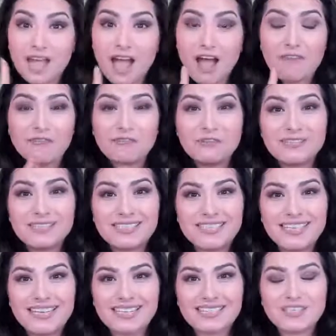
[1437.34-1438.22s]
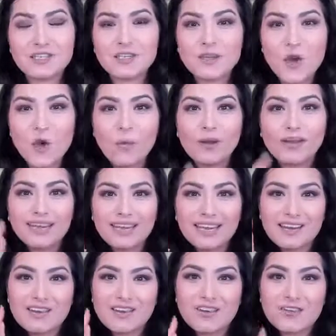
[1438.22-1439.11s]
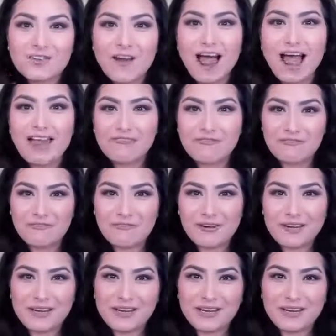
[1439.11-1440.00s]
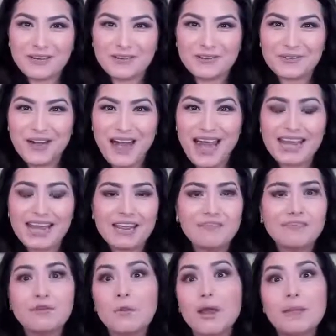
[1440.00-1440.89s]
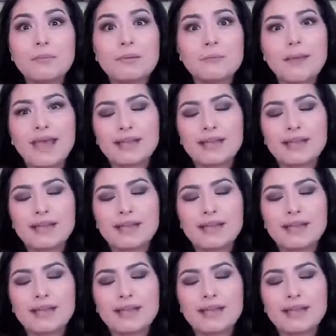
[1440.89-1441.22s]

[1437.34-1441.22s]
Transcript: off your seat. No one can drive for you, right? If you want to be